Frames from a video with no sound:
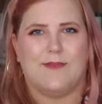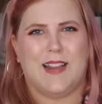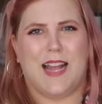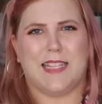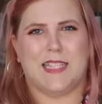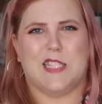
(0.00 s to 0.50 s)

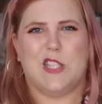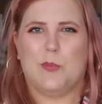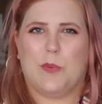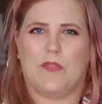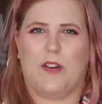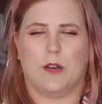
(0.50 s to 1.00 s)
Not
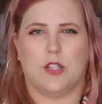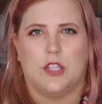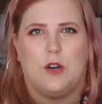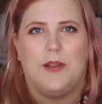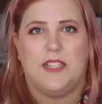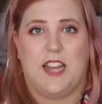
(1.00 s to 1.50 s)
super
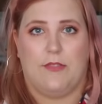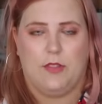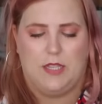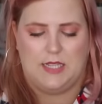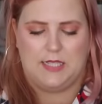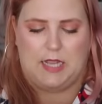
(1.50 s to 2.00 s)
functional, but
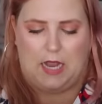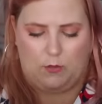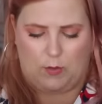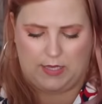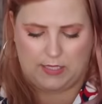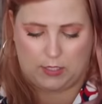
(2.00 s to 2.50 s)
definitely
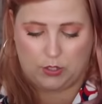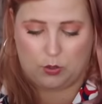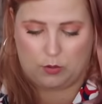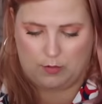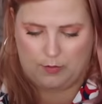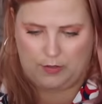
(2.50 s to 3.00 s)
design-wise
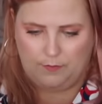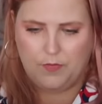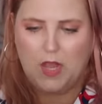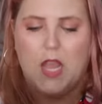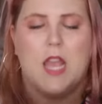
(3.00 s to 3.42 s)
adorable.